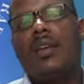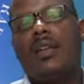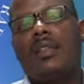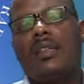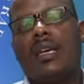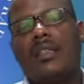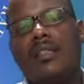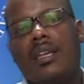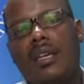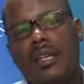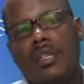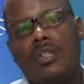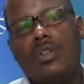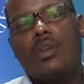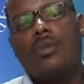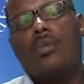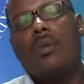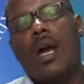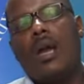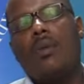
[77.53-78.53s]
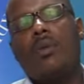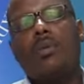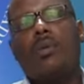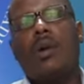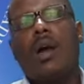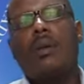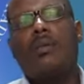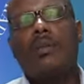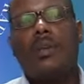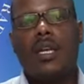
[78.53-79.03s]
that the reason why we
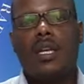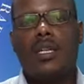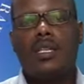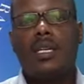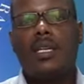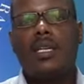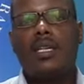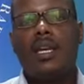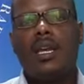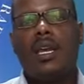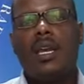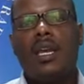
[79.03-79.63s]
were created